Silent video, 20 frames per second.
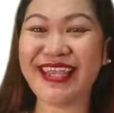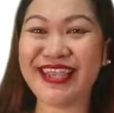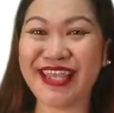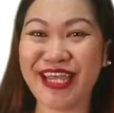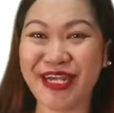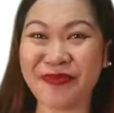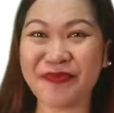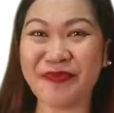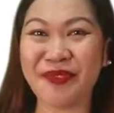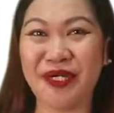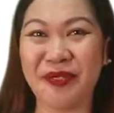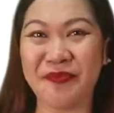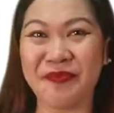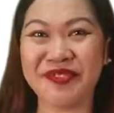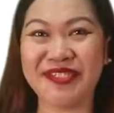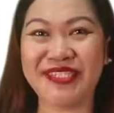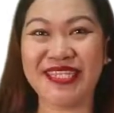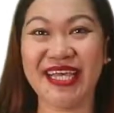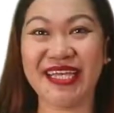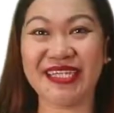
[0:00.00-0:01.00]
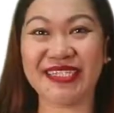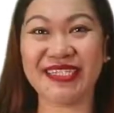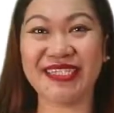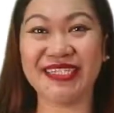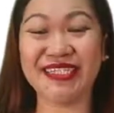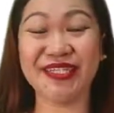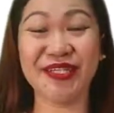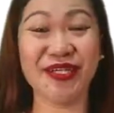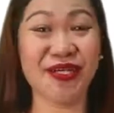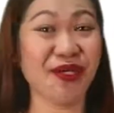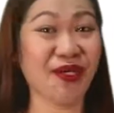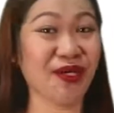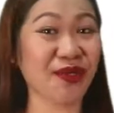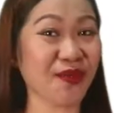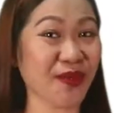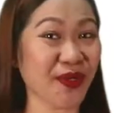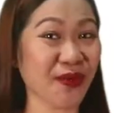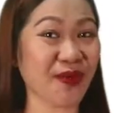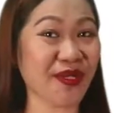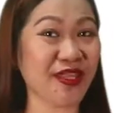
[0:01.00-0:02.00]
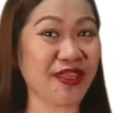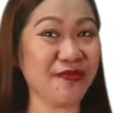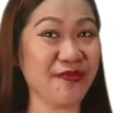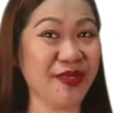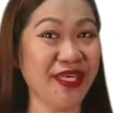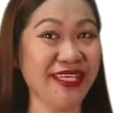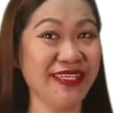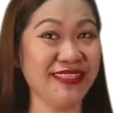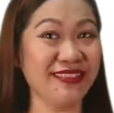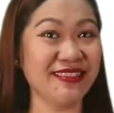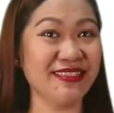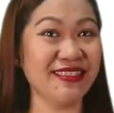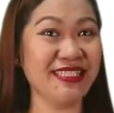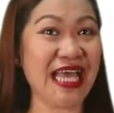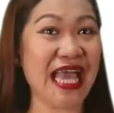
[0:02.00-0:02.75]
and their purposes. Do you agree with me?